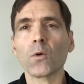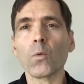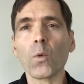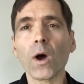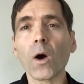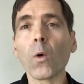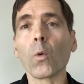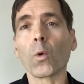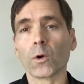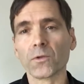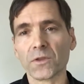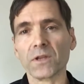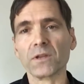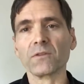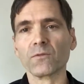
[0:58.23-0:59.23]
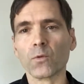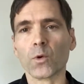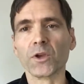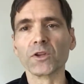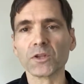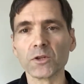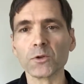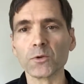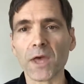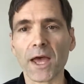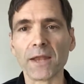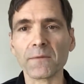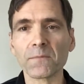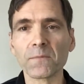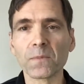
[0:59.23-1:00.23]
Well worth it for you to do
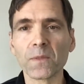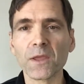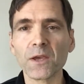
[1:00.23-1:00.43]
that.